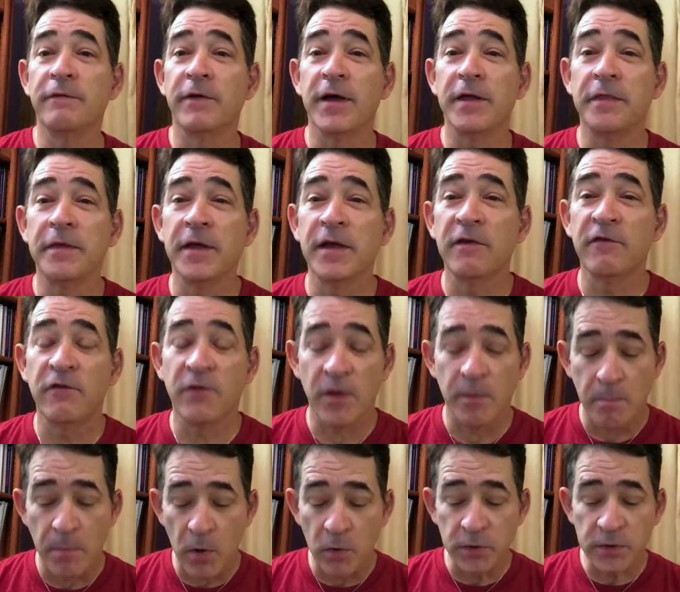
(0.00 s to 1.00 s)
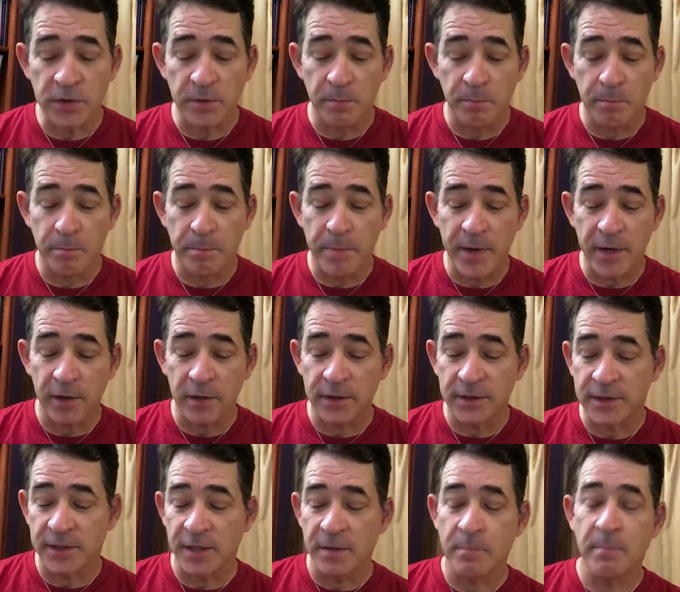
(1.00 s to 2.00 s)
if I think of most
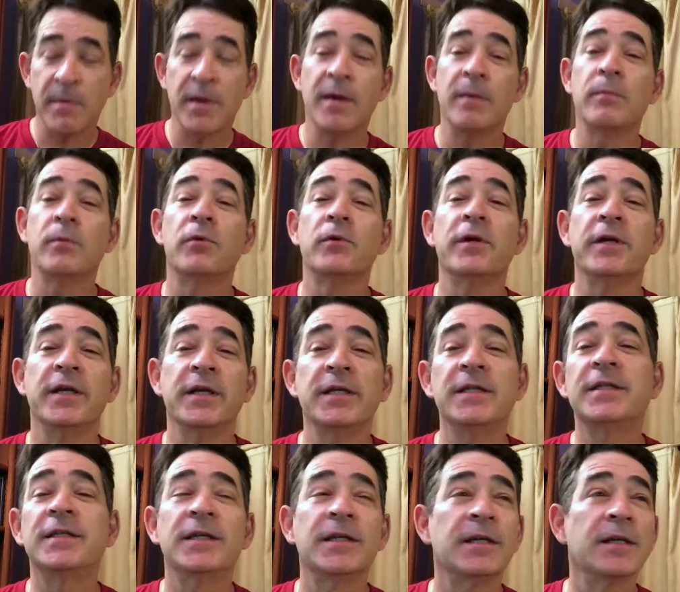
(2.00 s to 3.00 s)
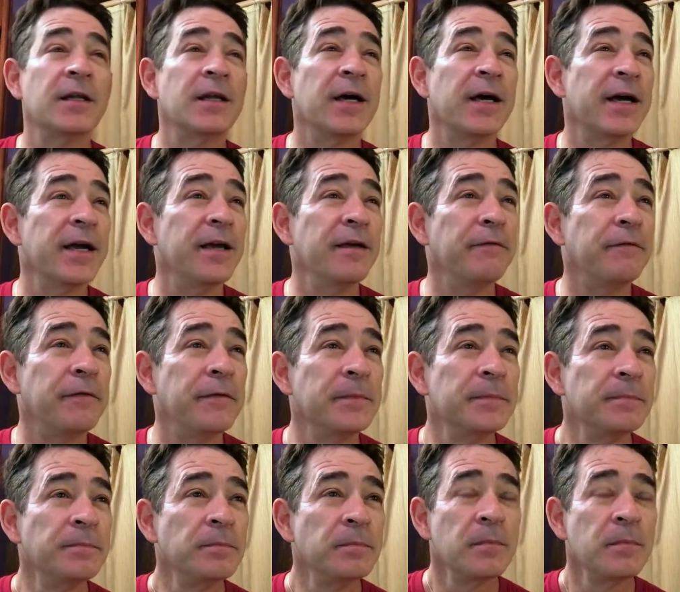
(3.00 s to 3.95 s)
embarrassing memories in life,